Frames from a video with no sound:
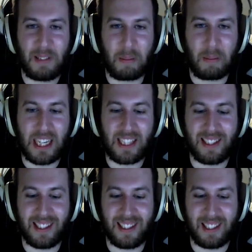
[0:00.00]
breaks
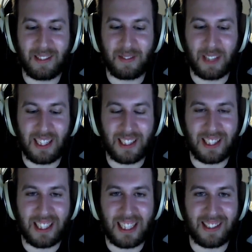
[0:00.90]
the violin
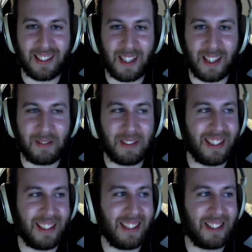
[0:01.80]
lady's arm.
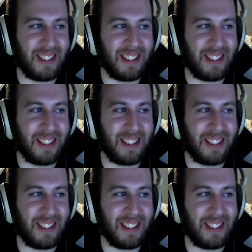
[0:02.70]
That shit